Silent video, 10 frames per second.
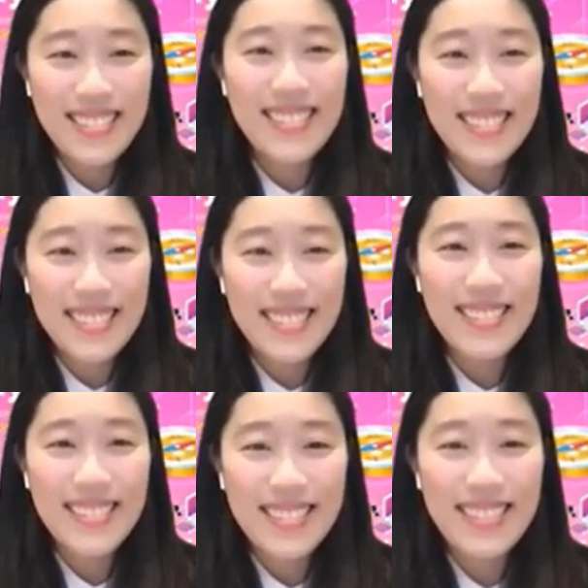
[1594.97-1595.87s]

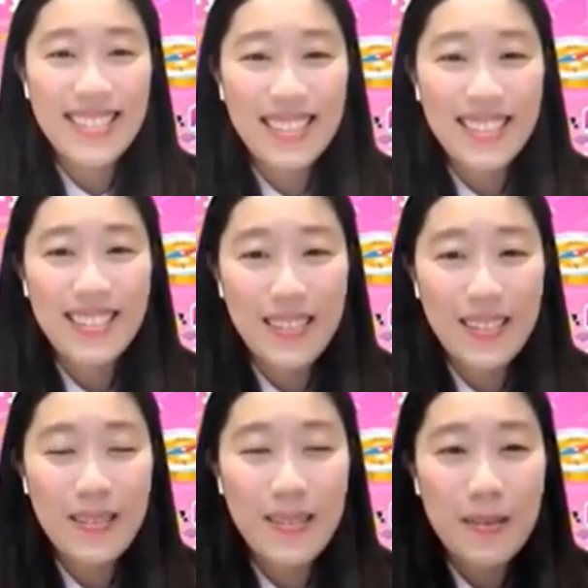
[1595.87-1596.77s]

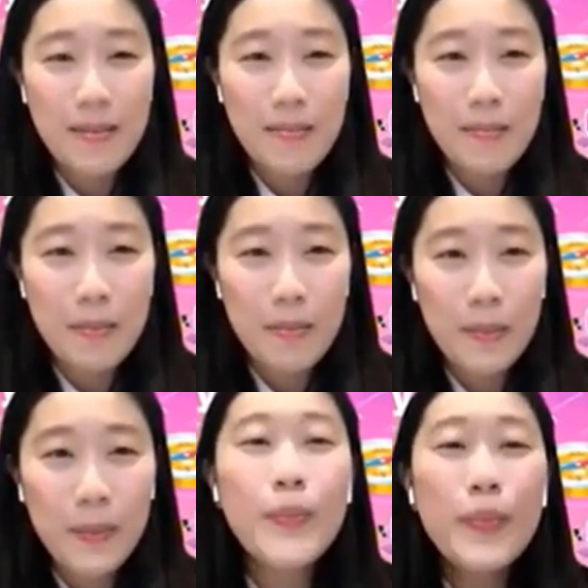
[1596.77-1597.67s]

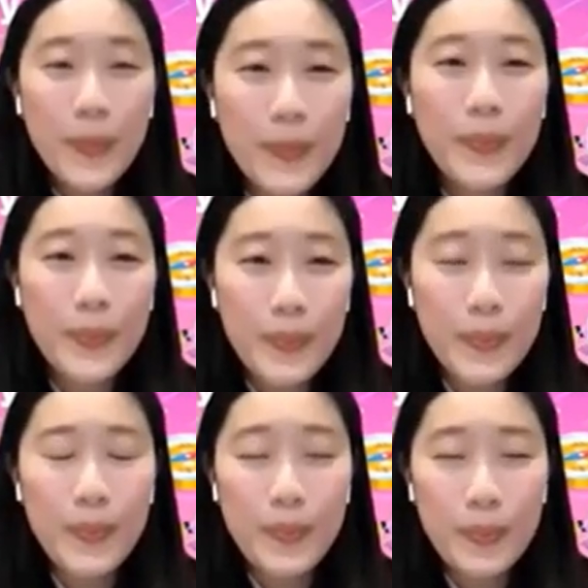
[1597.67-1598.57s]

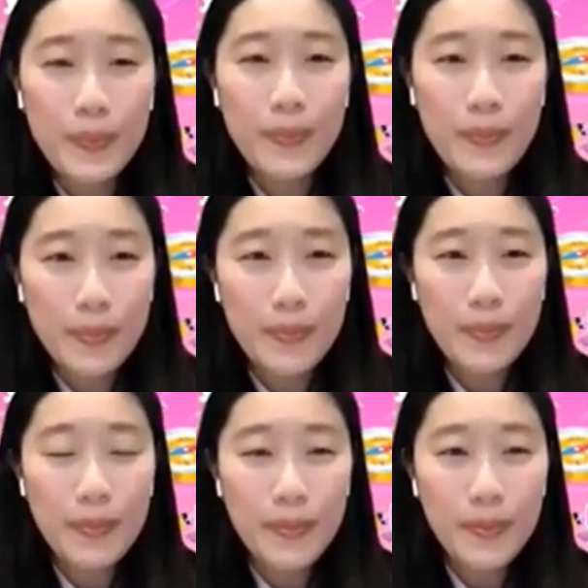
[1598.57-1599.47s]

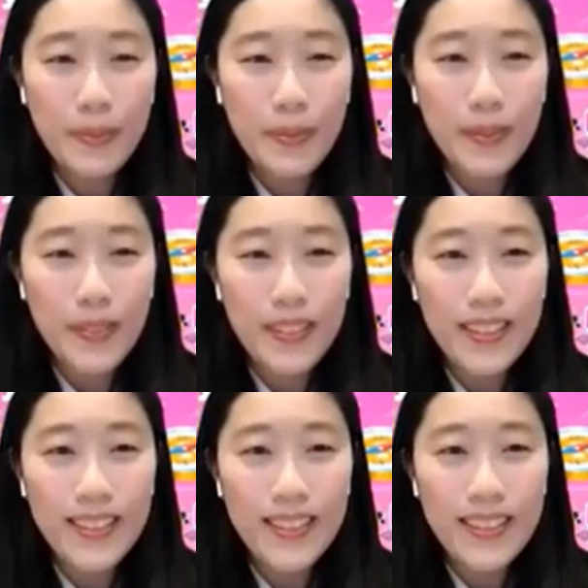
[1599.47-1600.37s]

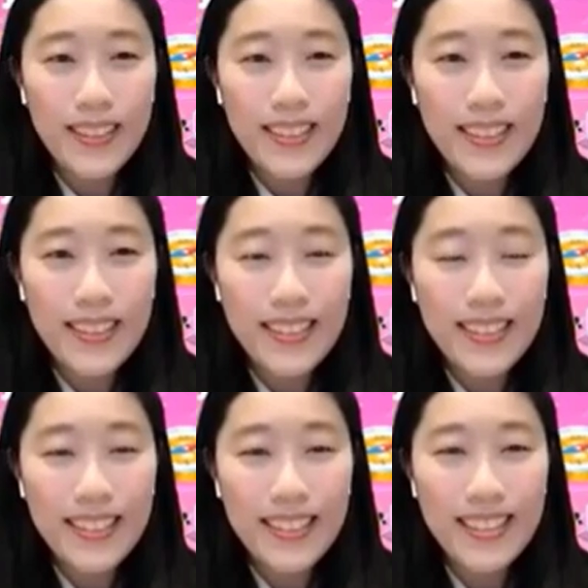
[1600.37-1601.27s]

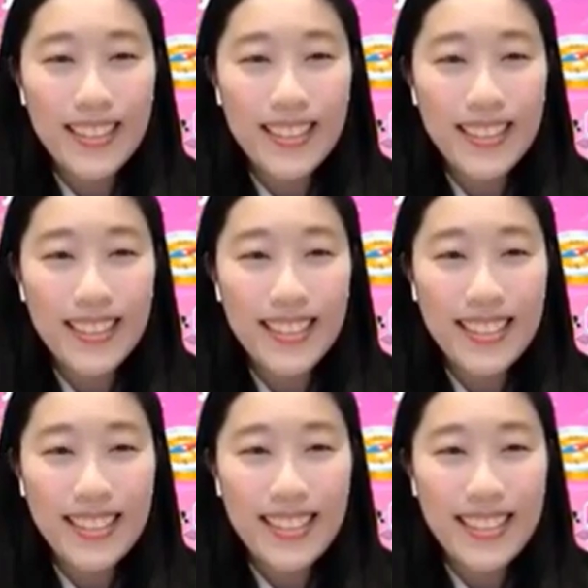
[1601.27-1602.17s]
(not speaking)